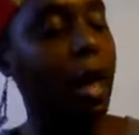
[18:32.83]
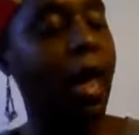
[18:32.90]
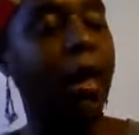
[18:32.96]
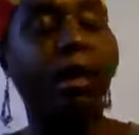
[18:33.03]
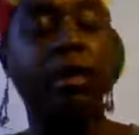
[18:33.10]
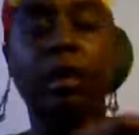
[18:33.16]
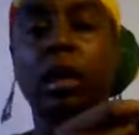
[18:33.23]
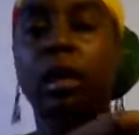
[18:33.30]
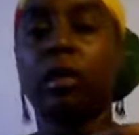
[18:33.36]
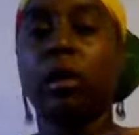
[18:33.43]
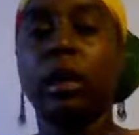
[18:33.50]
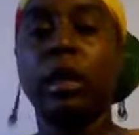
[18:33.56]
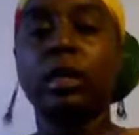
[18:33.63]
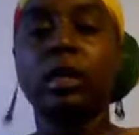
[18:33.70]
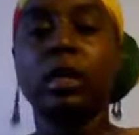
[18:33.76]
And the
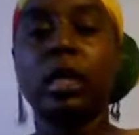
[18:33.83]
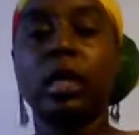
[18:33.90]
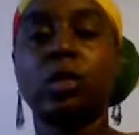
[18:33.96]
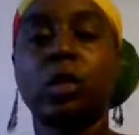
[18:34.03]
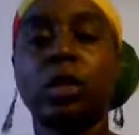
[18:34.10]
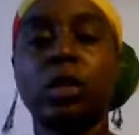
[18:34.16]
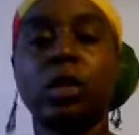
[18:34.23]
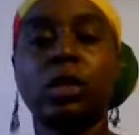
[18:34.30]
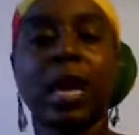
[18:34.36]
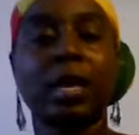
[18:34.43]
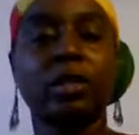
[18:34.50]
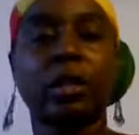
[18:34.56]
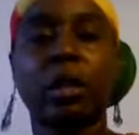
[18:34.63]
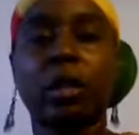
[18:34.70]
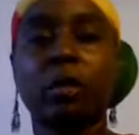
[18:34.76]
ingredients list, which is
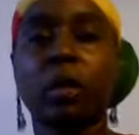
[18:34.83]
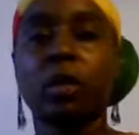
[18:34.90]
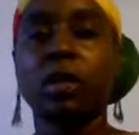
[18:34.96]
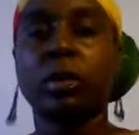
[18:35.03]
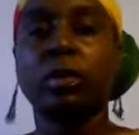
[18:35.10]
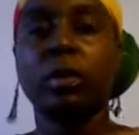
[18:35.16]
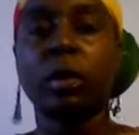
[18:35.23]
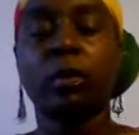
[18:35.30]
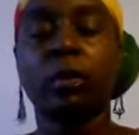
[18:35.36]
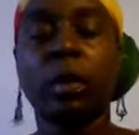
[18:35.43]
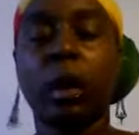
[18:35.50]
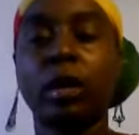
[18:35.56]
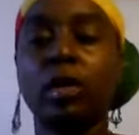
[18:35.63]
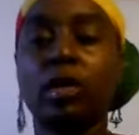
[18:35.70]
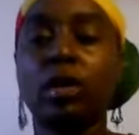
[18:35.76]
actually the most important
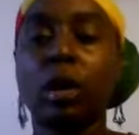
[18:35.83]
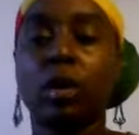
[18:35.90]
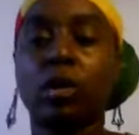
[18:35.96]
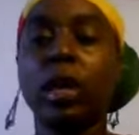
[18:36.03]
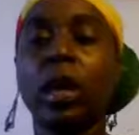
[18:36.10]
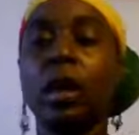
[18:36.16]
part. So